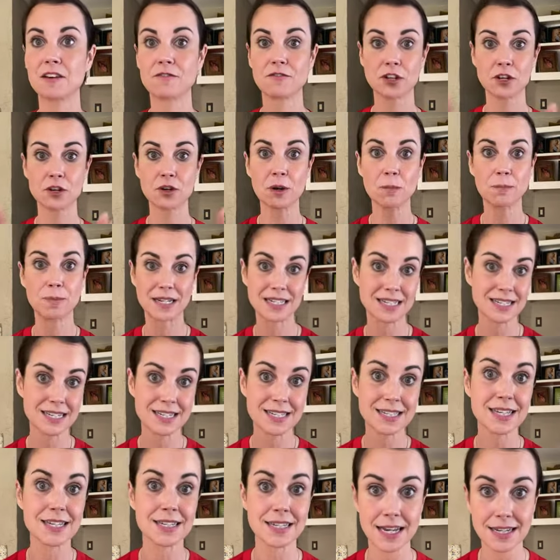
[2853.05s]
if you're in a
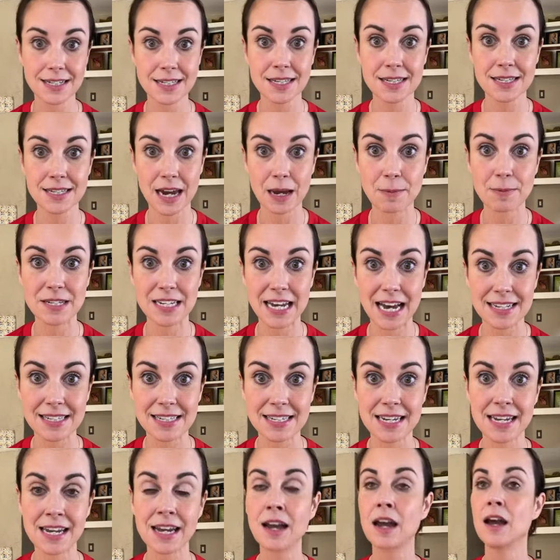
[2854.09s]
business that does this type of
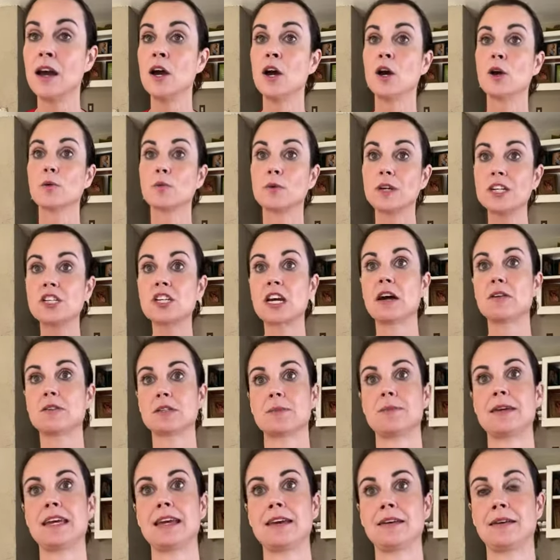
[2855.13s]
testing, reach out
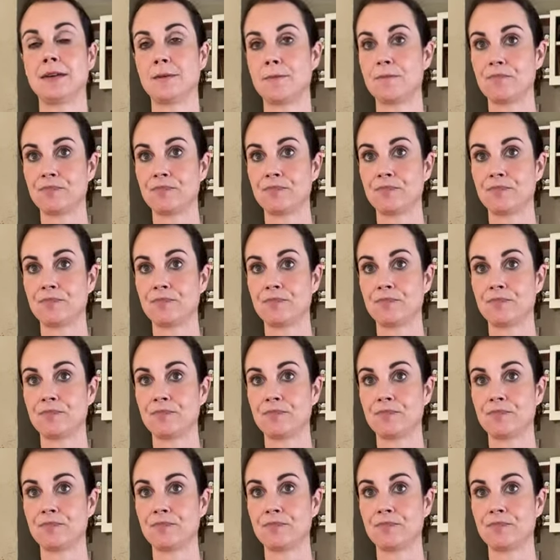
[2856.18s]
to me.